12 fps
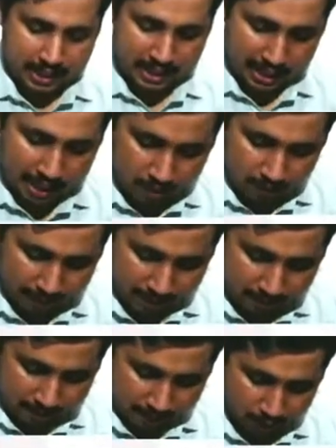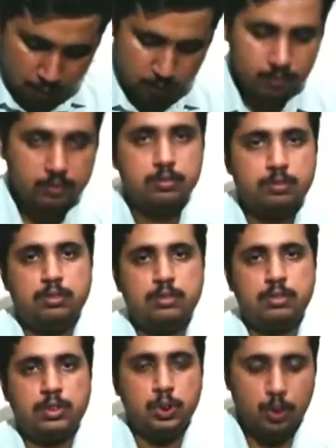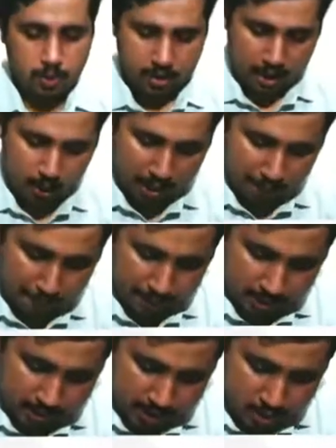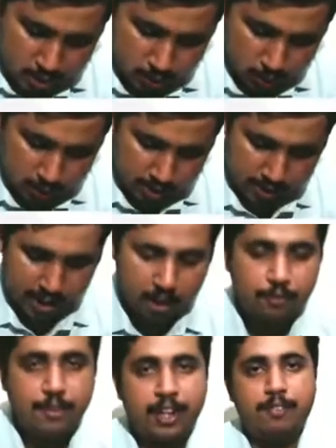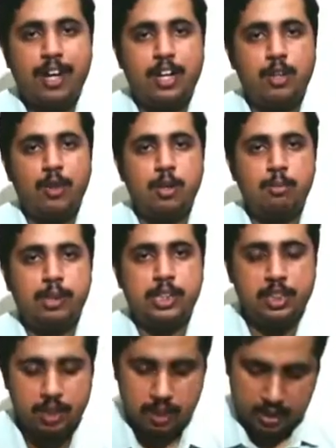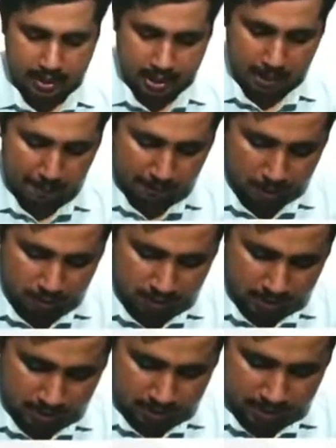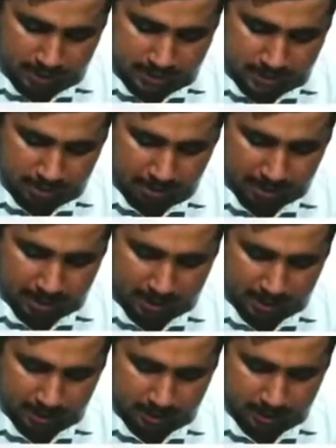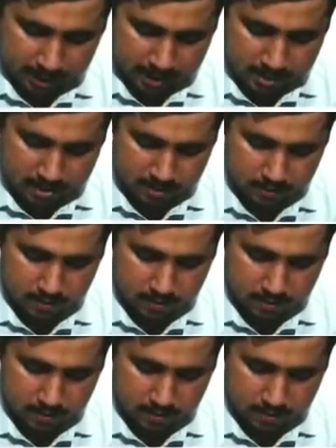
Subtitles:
Till fair value. So, now compare these two. Till fair value, how much? 10 profit. This is immediately recognized.